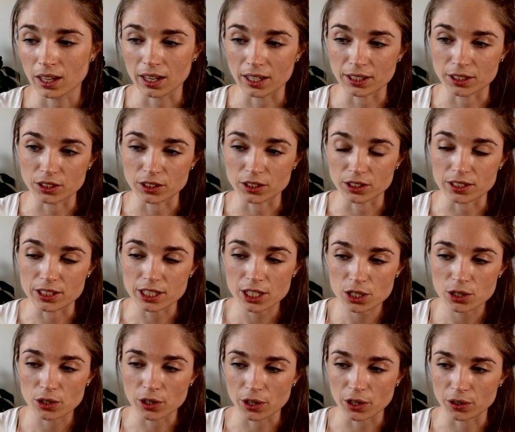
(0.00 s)
And I can
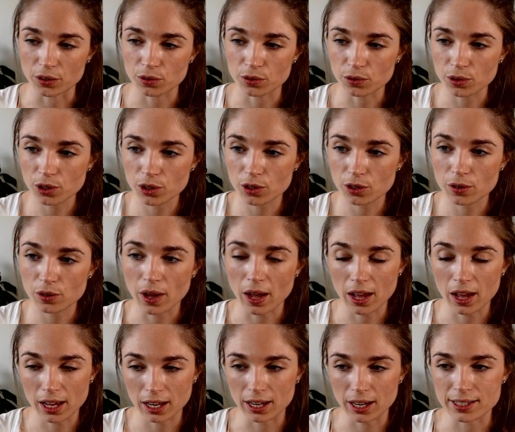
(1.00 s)
continue going through,
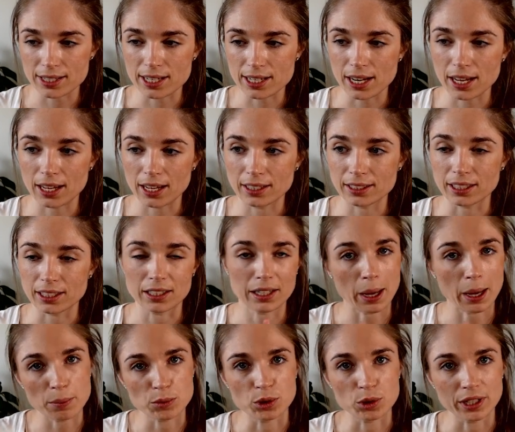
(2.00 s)
highlighting and
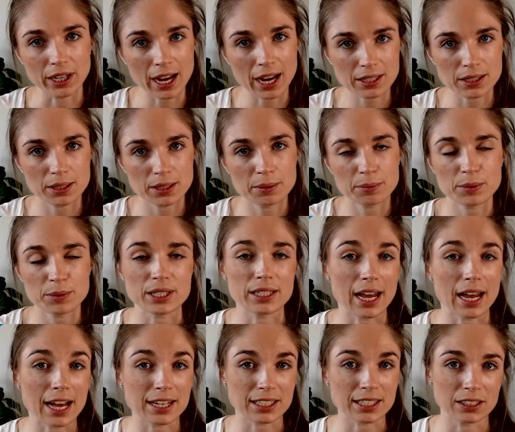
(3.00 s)
capturing atoms
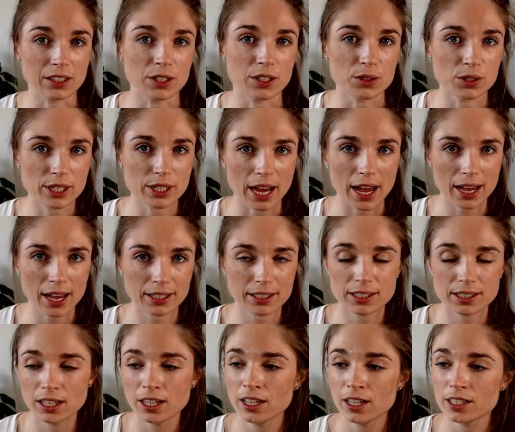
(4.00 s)
and adding those
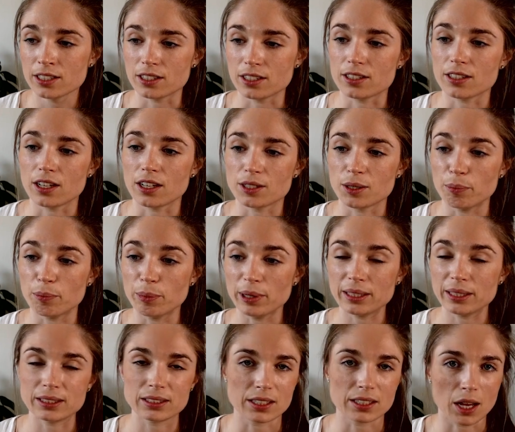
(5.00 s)
tags to start to
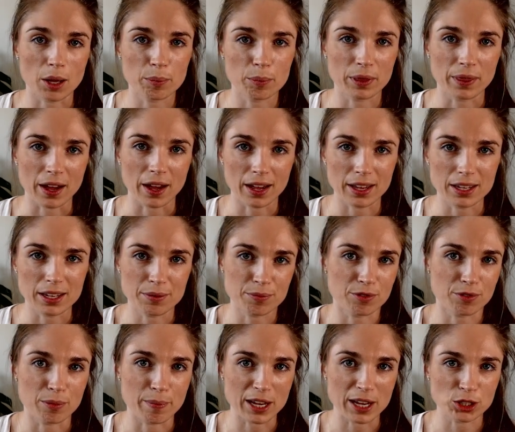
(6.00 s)
build up that
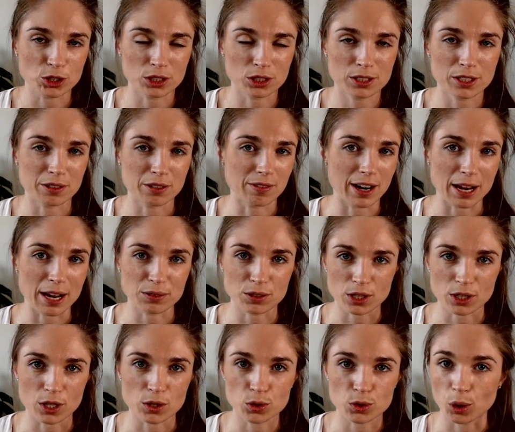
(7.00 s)
information around
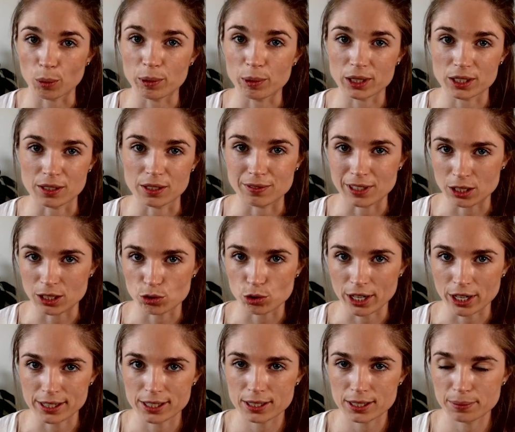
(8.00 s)
those topics of
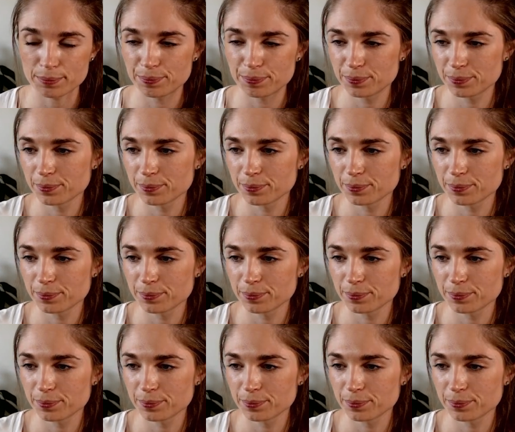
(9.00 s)
interest.